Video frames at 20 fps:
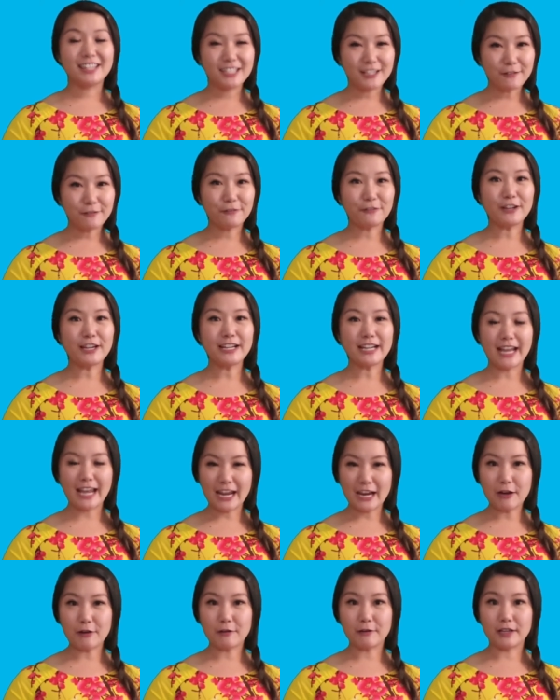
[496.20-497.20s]
Different
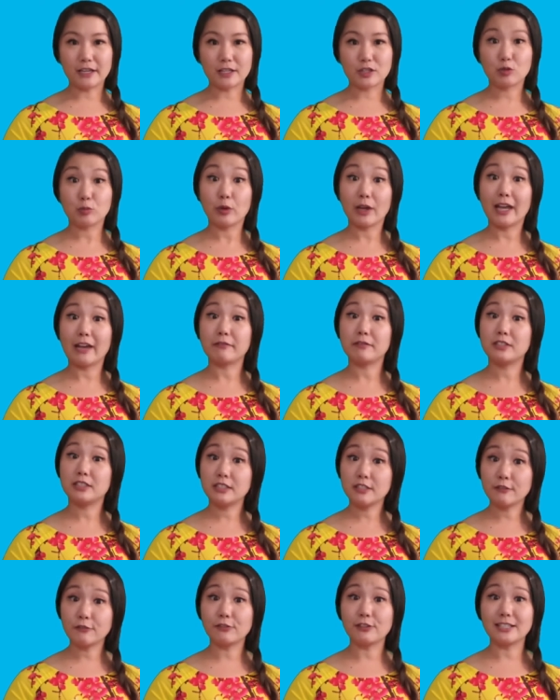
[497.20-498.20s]
areas will have
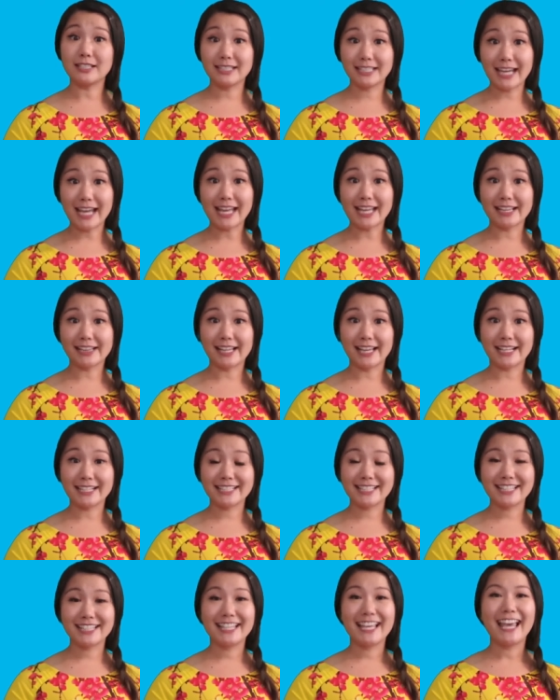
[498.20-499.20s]
different
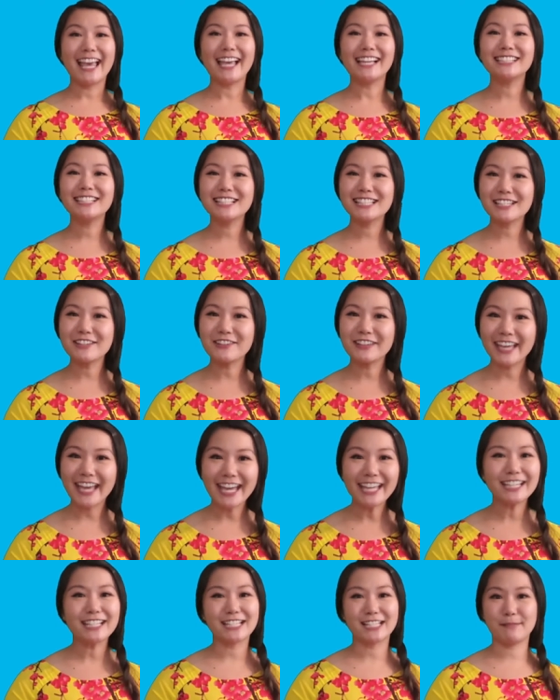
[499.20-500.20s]
dialects, and it's
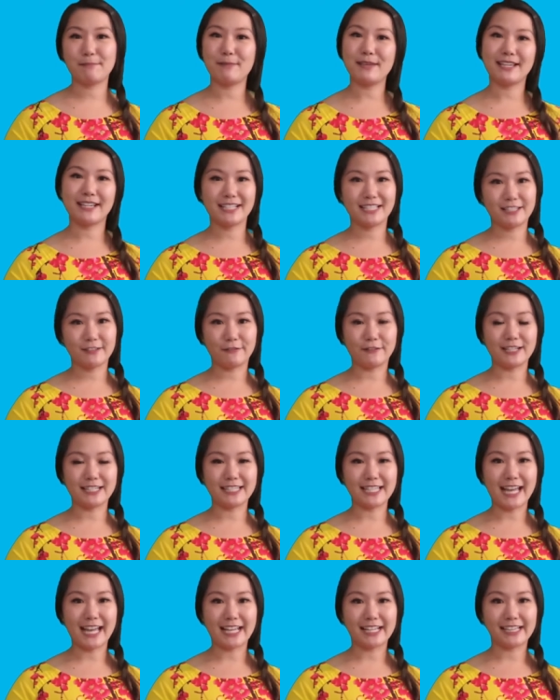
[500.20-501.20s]
okay to speak a different
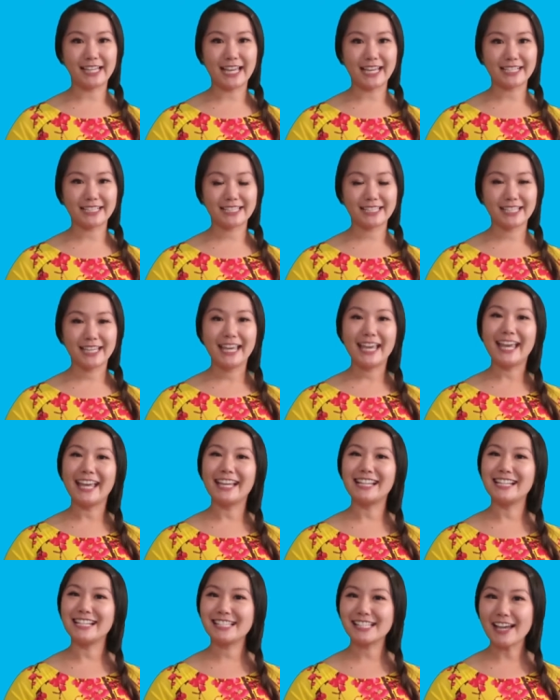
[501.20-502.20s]
dialect
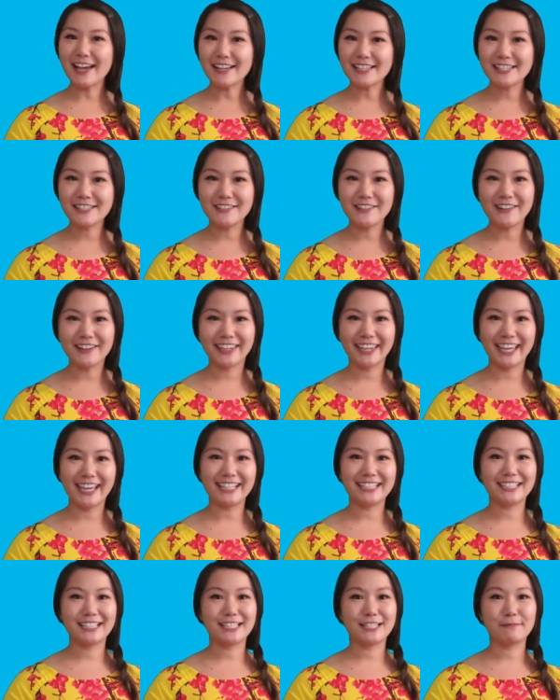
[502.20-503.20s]
and it's also
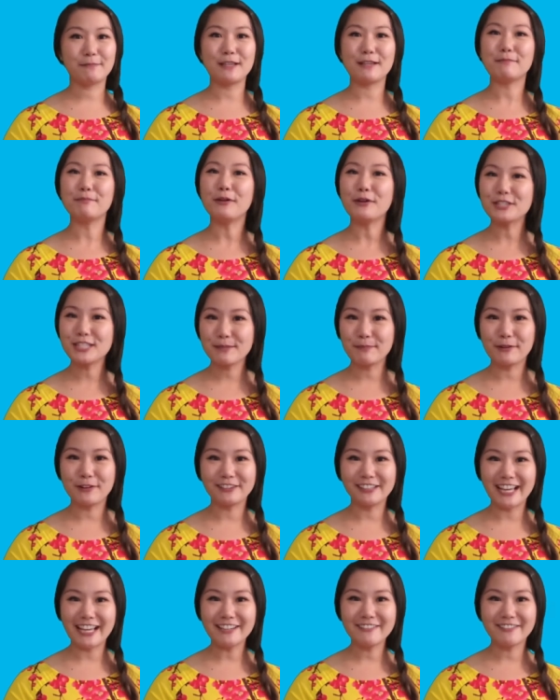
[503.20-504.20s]
okay to speak multiple
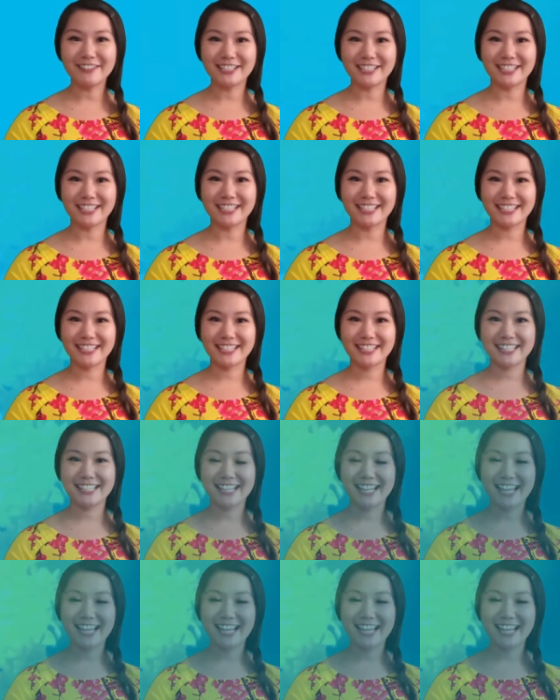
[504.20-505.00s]
languages.